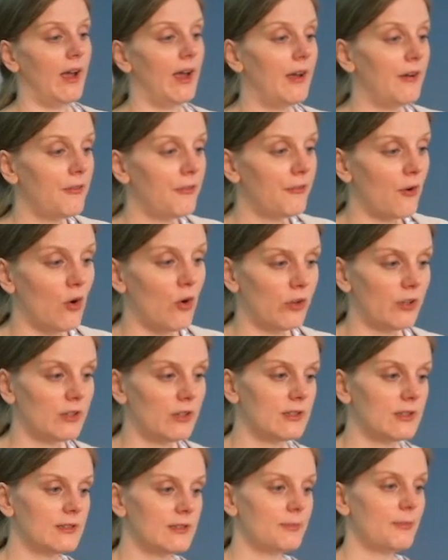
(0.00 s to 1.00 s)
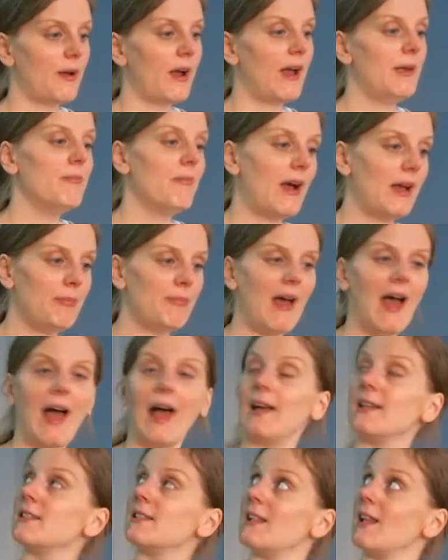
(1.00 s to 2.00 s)
focus, my
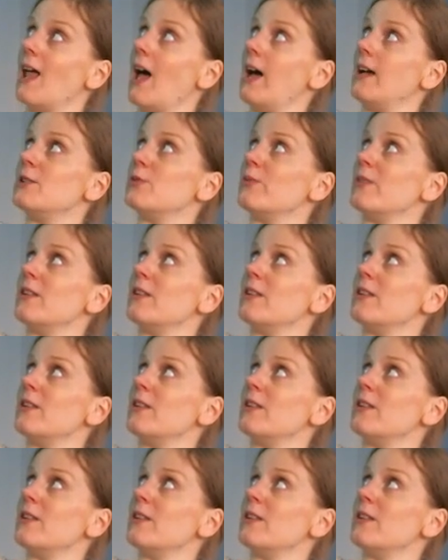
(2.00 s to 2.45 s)
past lies with